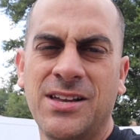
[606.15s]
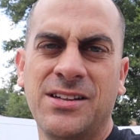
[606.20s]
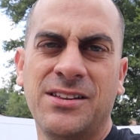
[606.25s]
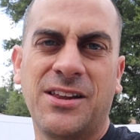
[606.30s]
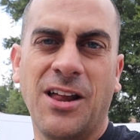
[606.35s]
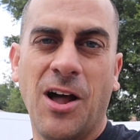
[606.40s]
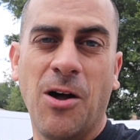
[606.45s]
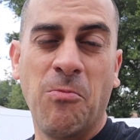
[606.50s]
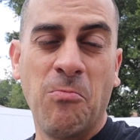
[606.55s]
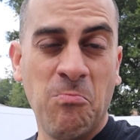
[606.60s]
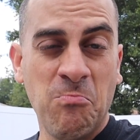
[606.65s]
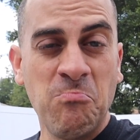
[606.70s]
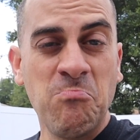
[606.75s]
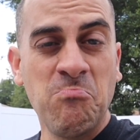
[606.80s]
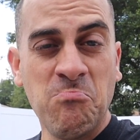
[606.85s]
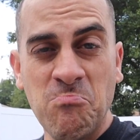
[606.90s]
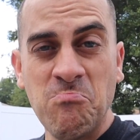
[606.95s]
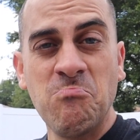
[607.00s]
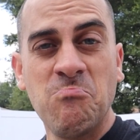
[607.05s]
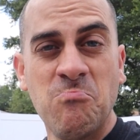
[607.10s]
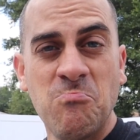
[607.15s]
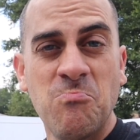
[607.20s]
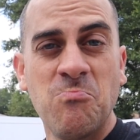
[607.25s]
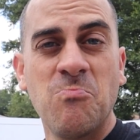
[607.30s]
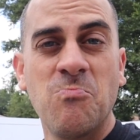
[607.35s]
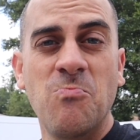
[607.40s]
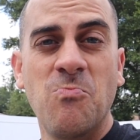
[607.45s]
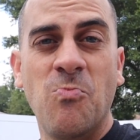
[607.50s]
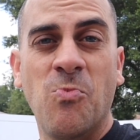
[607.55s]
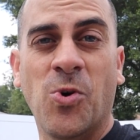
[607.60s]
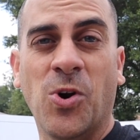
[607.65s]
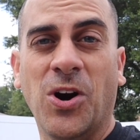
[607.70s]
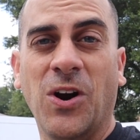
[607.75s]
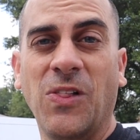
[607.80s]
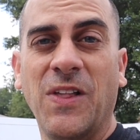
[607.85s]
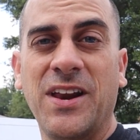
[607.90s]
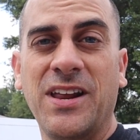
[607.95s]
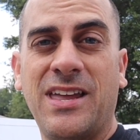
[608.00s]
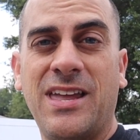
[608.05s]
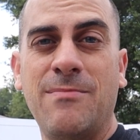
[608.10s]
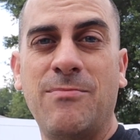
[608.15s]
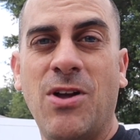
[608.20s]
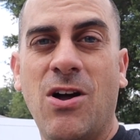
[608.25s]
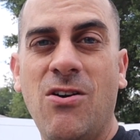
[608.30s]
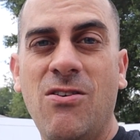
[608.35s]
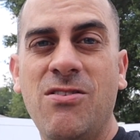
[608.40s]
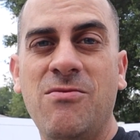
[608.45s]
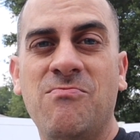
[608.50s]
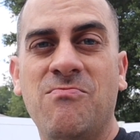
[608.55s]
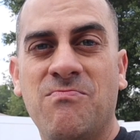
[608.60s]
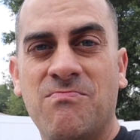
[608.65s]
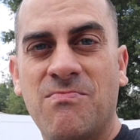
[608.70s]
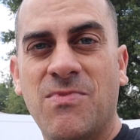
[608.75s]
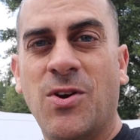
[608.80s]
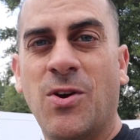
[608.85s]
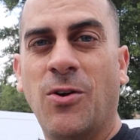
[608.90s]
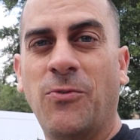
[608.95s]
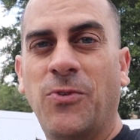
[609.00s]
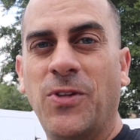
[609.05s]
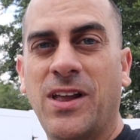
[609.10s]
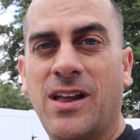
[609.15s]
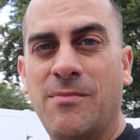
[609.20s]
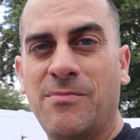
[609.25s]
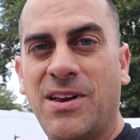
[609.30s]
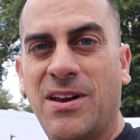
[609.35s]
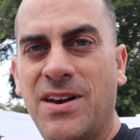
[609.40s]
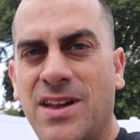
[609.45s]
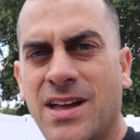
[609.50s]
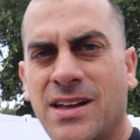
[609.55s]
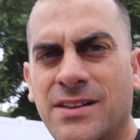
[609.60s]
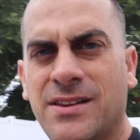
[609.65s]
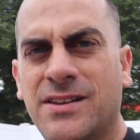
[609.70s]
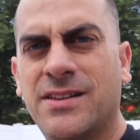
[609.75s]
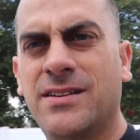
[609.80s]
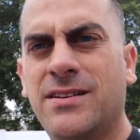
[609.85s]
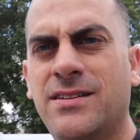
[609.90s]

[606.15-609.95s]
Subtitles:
So we're going to let it keep going and hopefully it comes out nice.